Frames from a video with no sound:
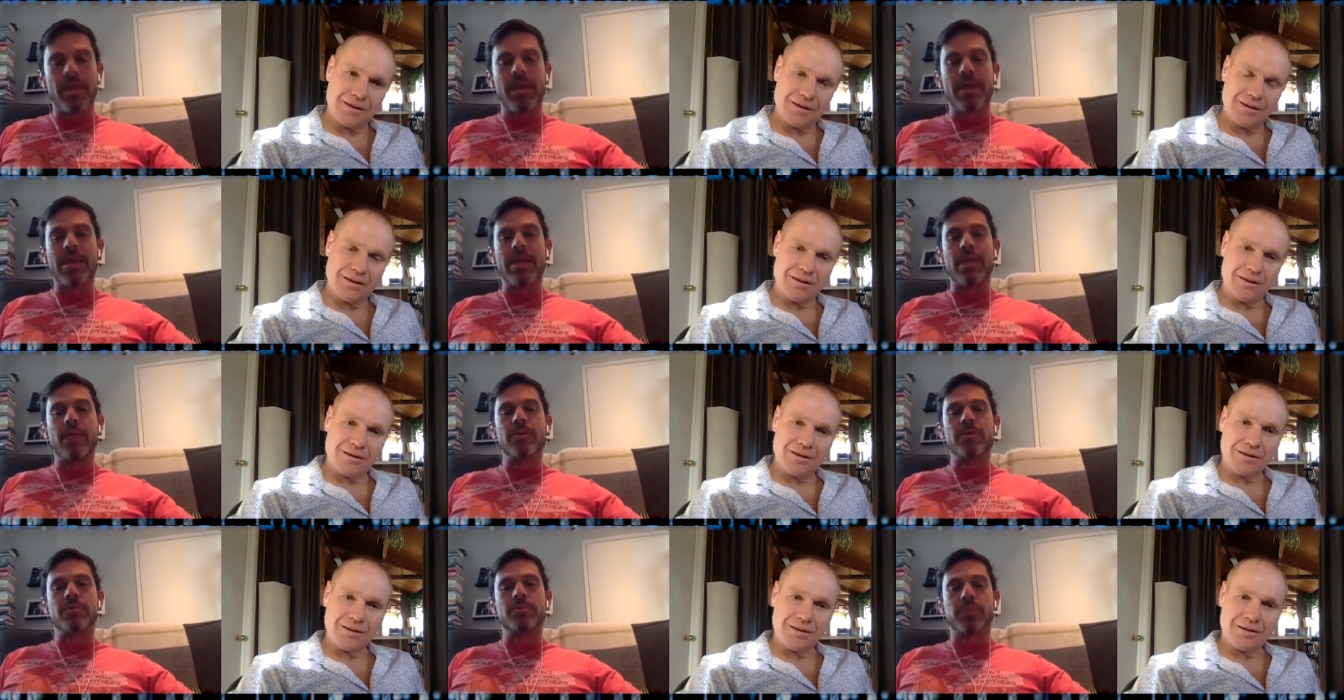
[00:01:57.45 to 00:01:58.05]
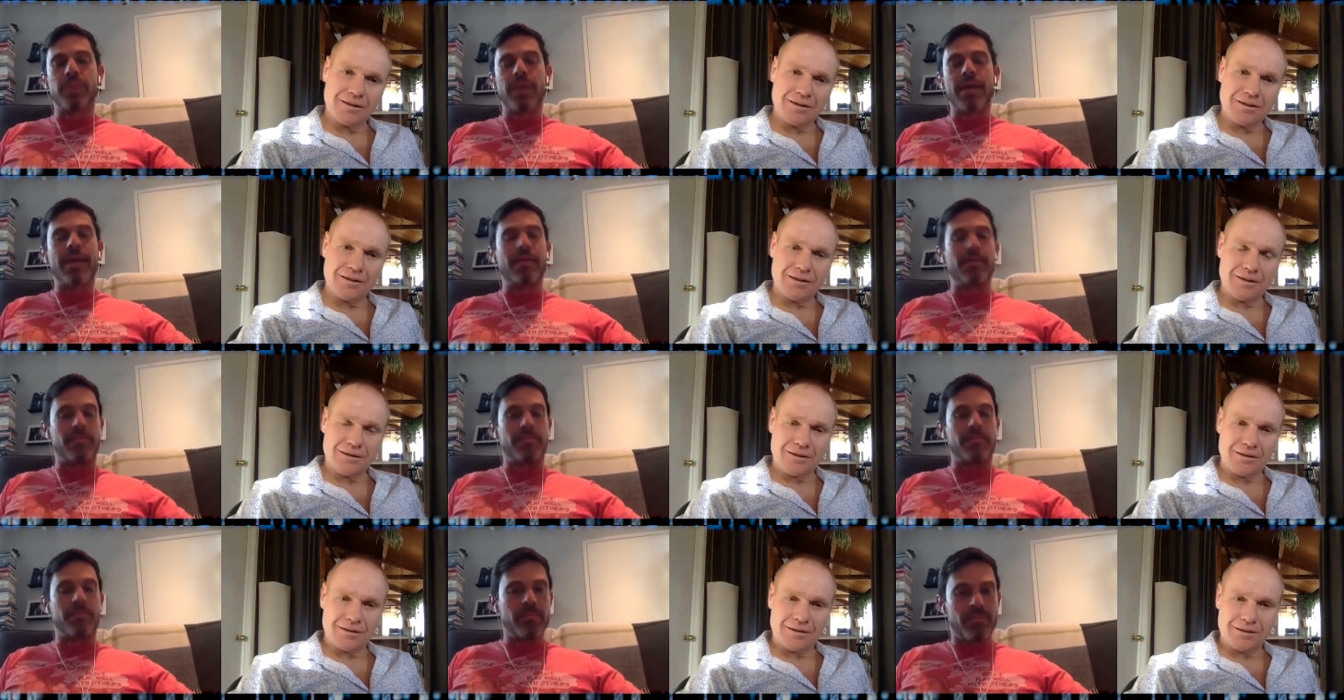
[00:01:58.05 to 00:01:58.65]
Speaker 1: and he was
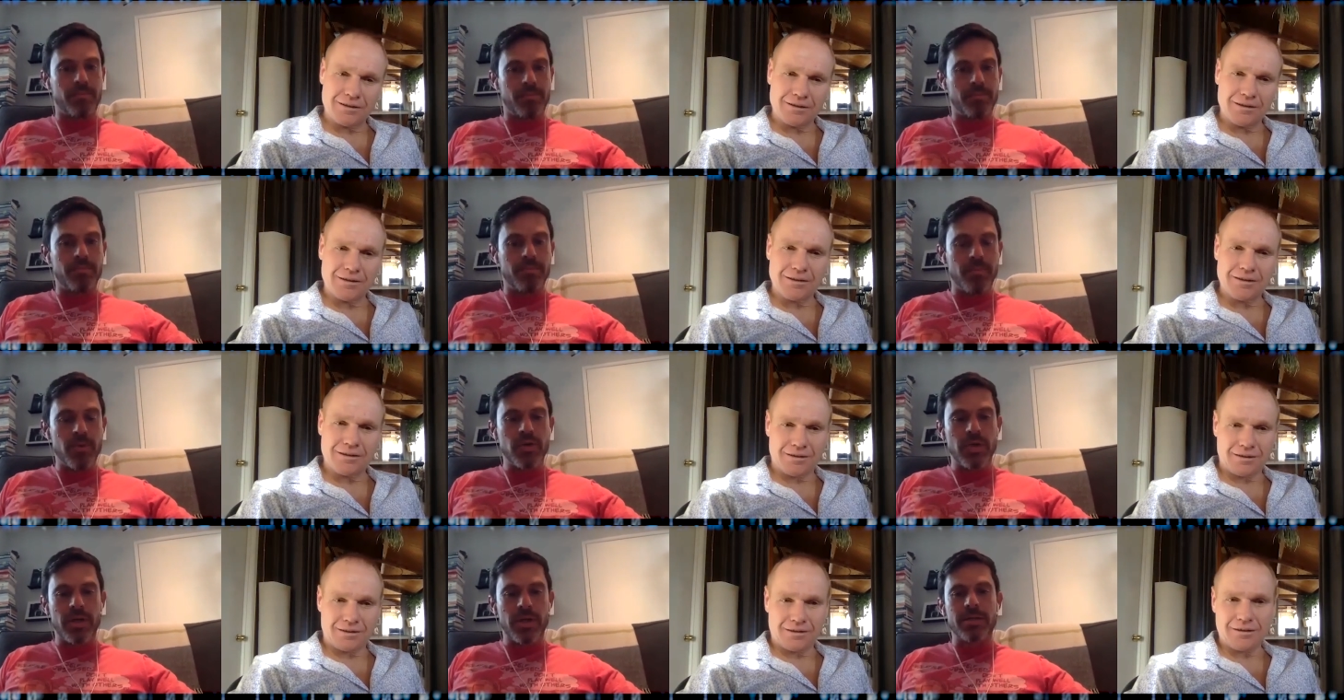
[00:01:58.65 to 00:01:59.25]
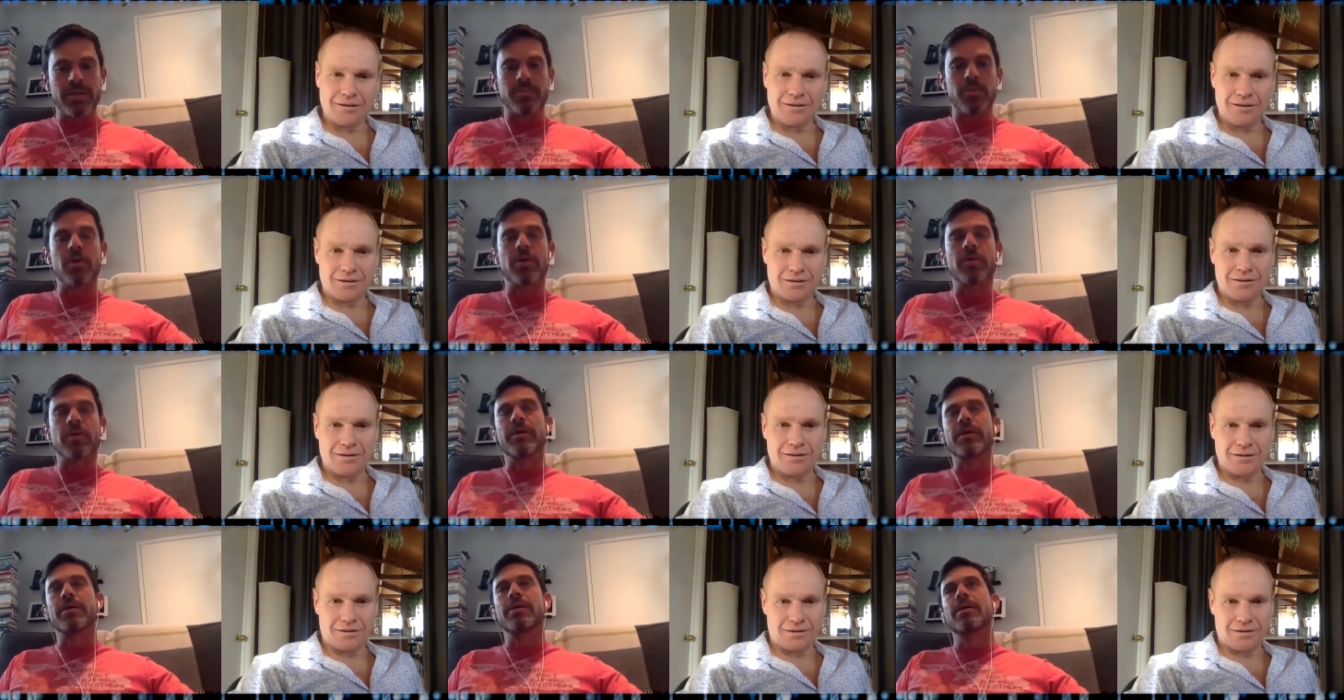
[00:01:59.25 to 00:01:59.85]
playing music as part
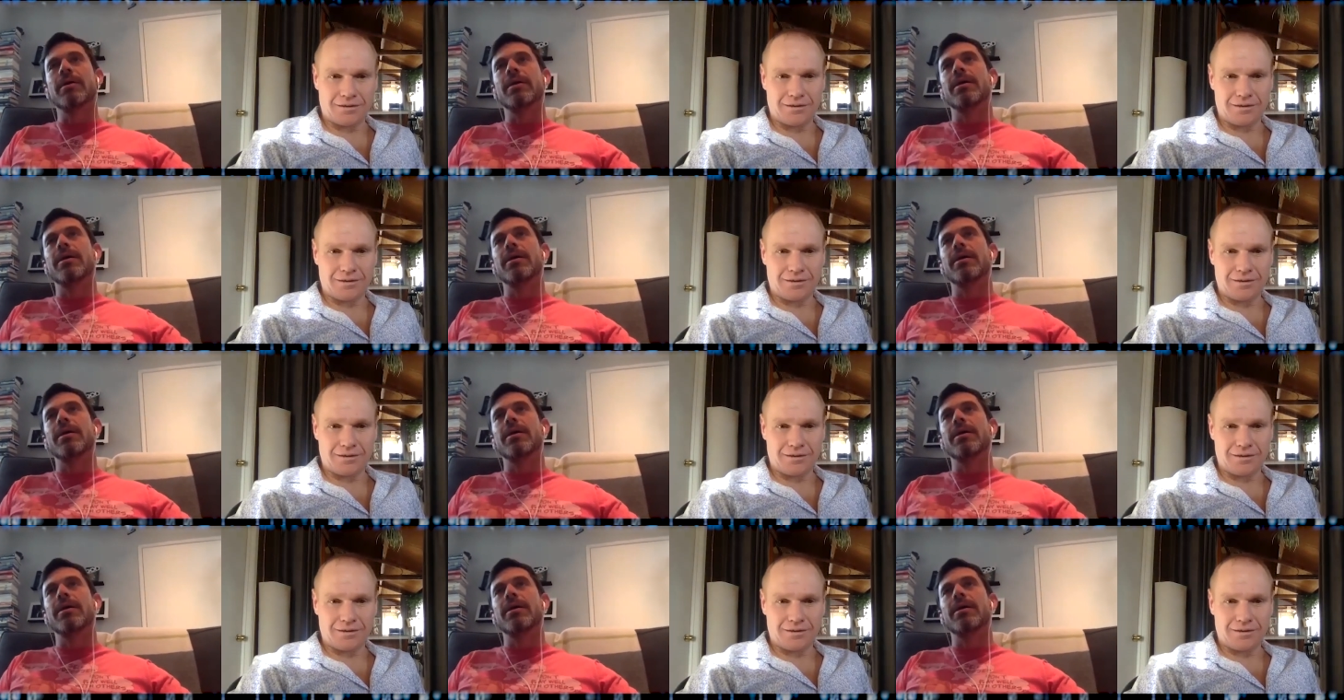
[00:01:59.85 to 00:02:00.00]
of it.